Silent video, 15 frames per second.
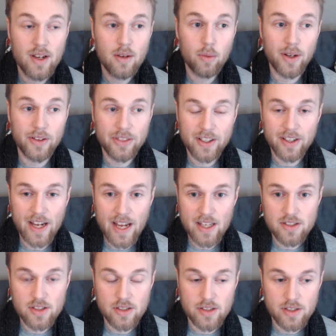what their
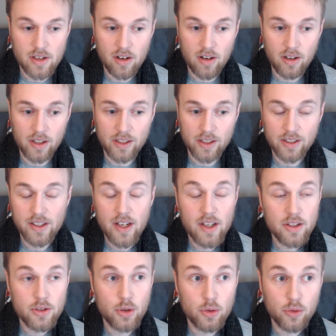answers are
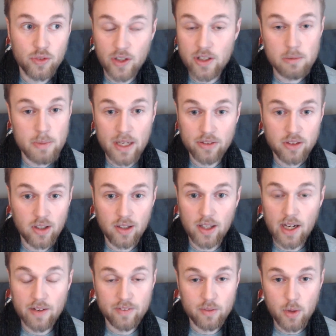to fundamental
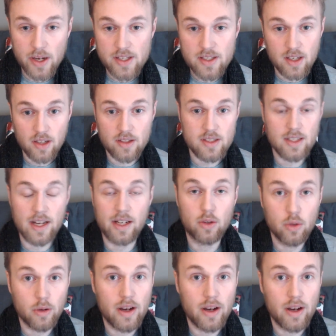life questions. Like, do